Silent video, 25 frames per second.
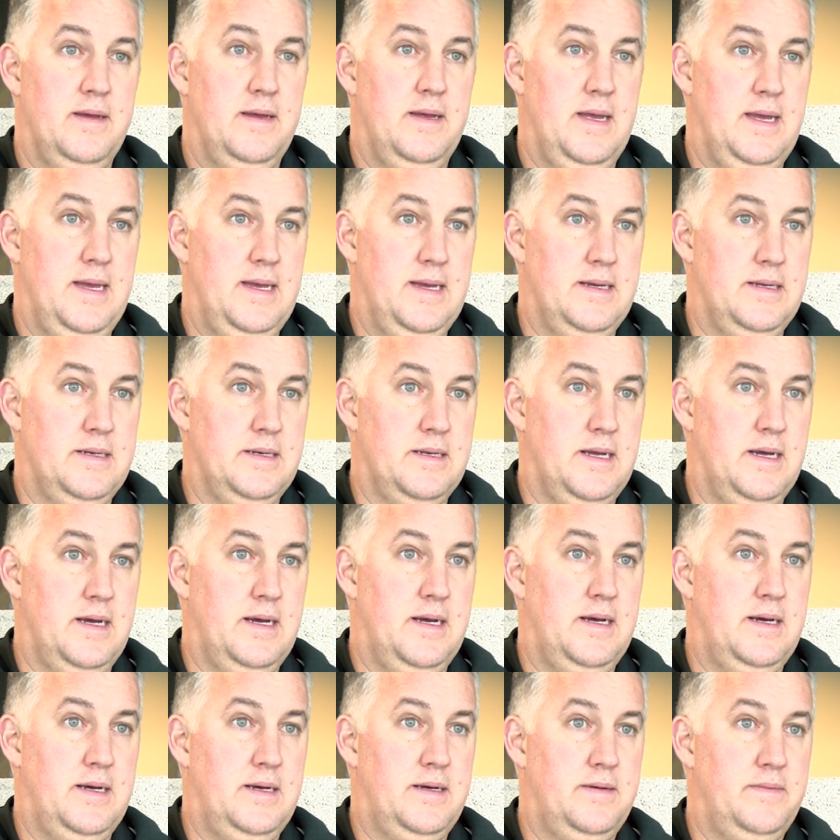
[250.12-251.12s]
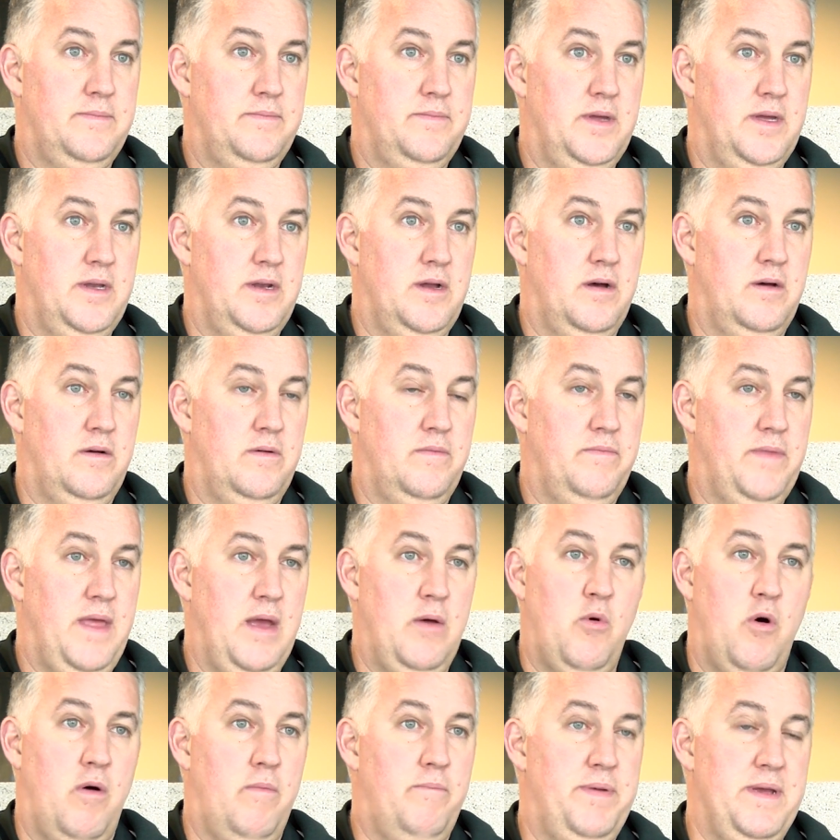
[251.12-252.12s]
and, they
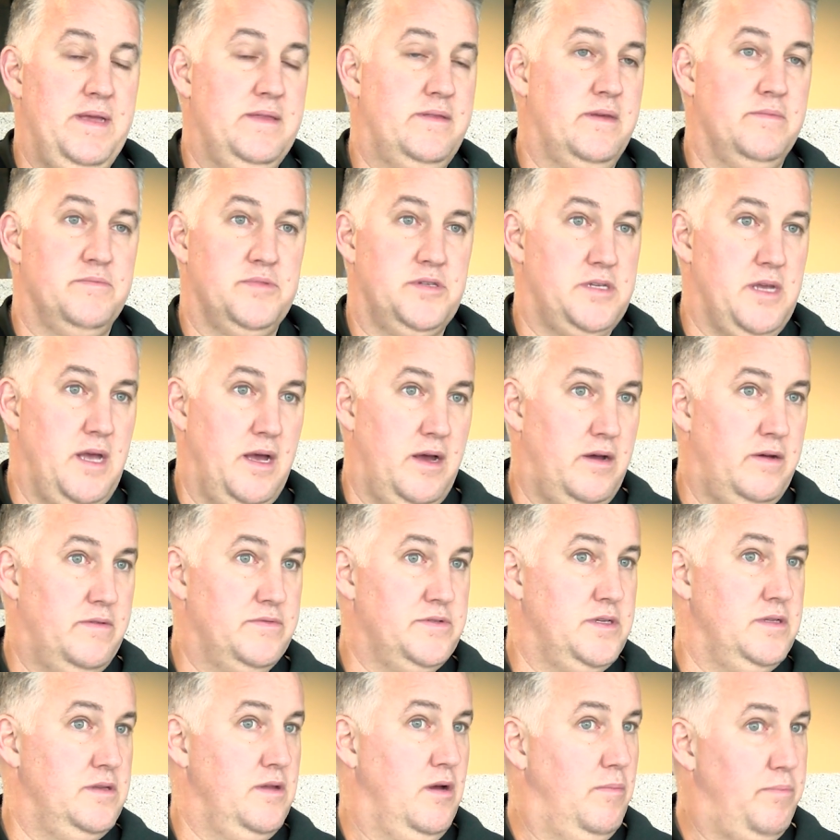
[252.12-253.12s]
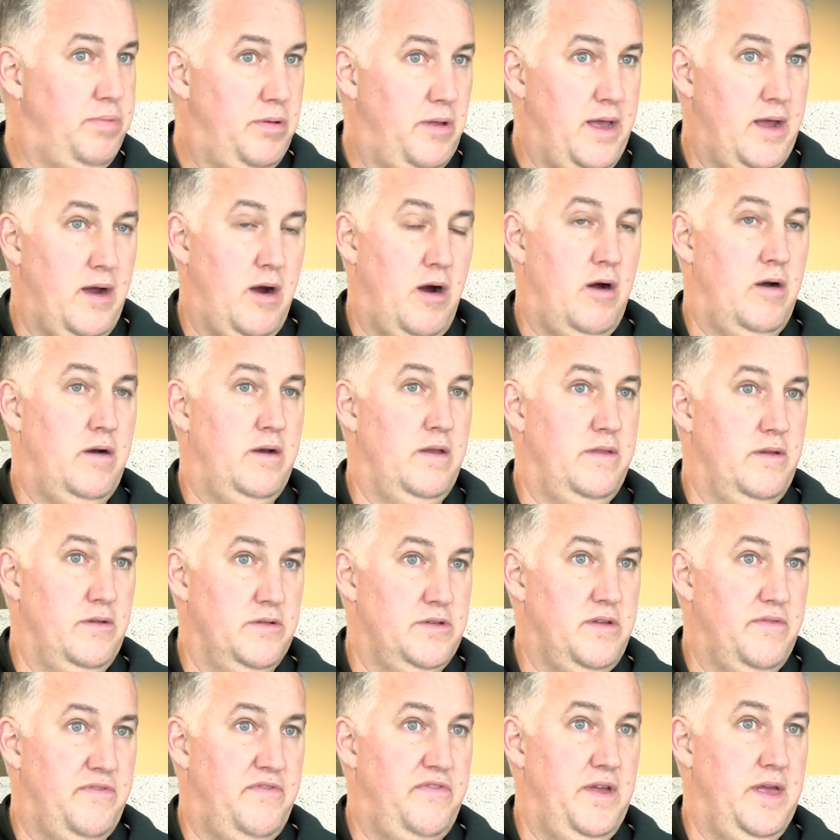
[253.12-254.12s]
won't beat themselves, and they'll play hard, and they'll
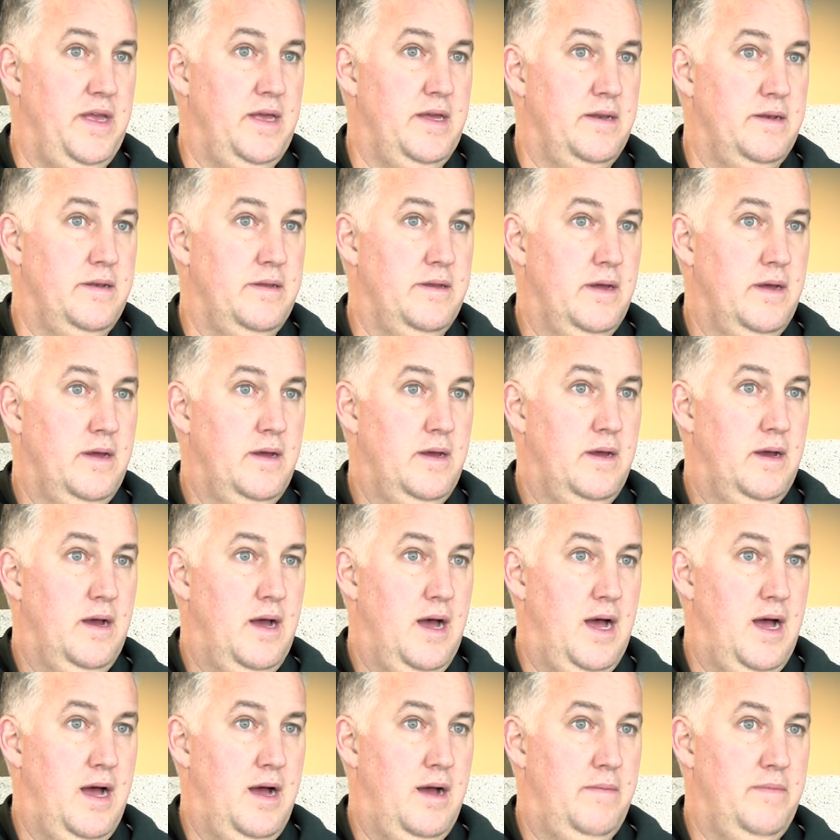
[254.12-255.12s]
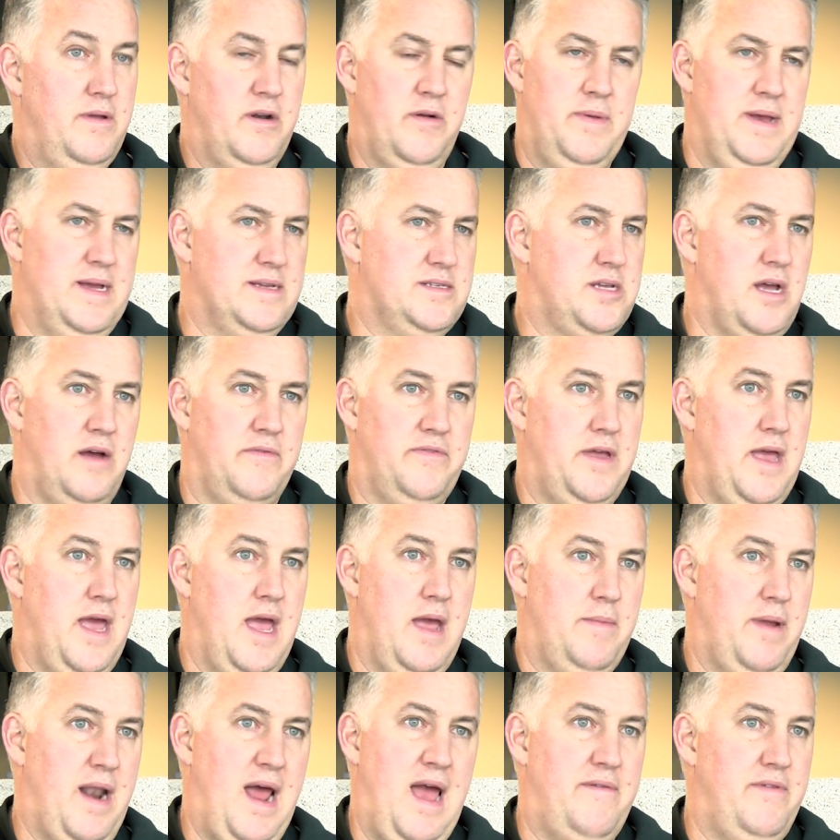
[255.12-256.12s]
defend. It'll be a tough
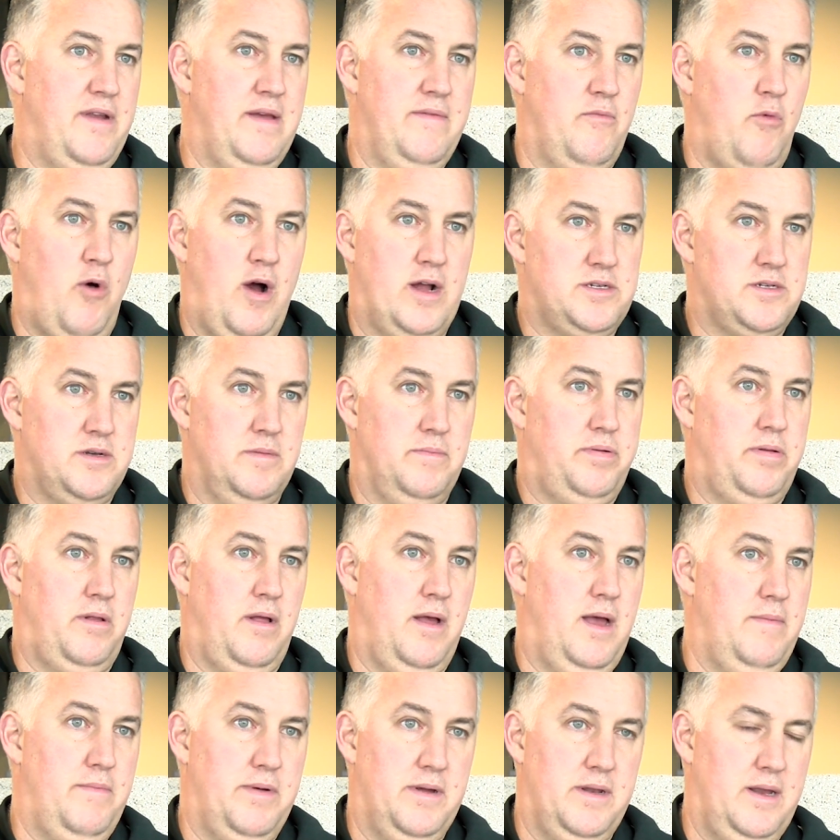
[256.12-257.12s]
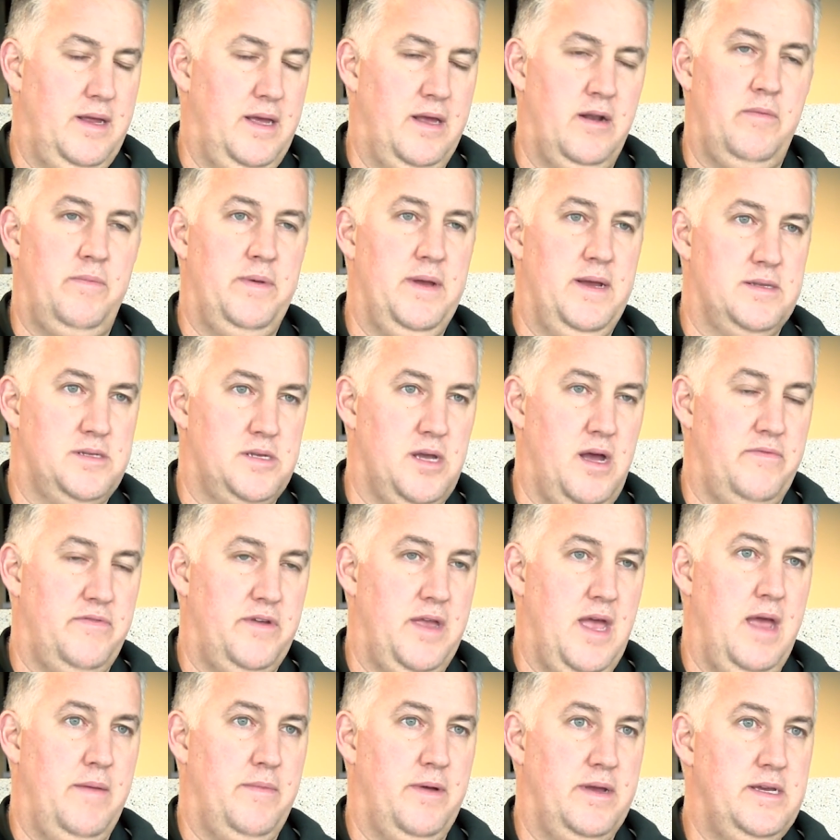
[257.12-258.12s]
game, and I haven't even watched him play, but it'll be a tough
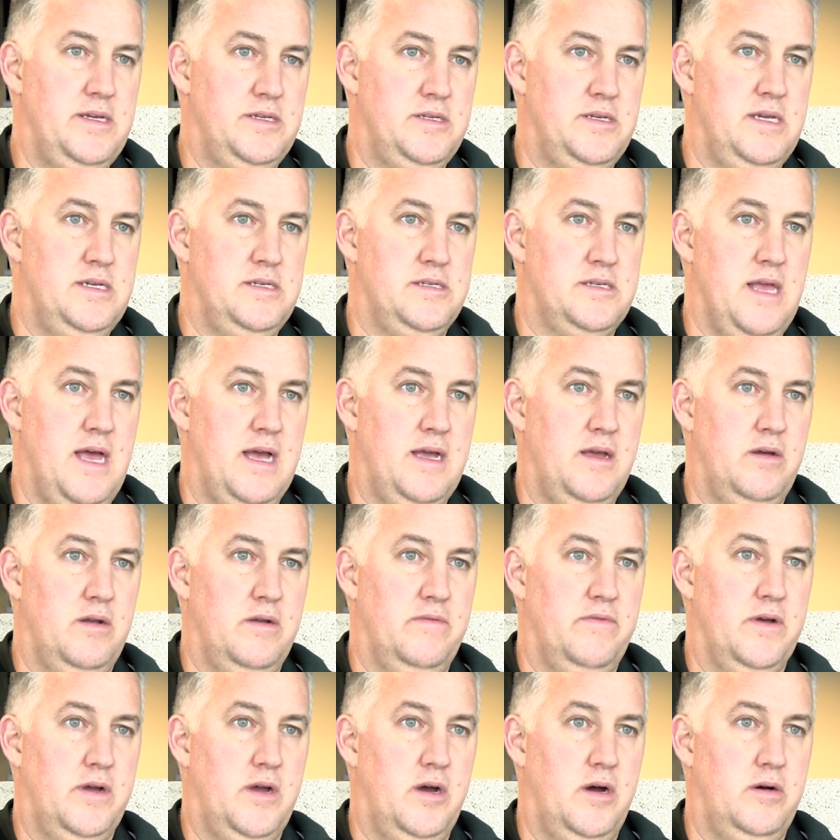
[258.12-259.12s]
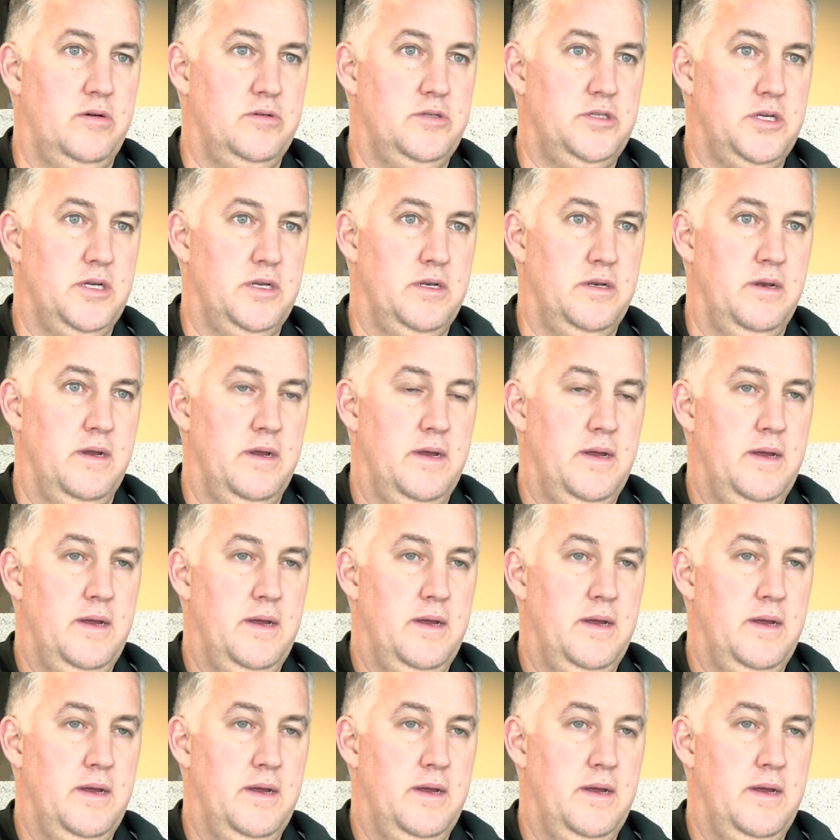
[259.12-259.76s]
game. He's that good of a coach, and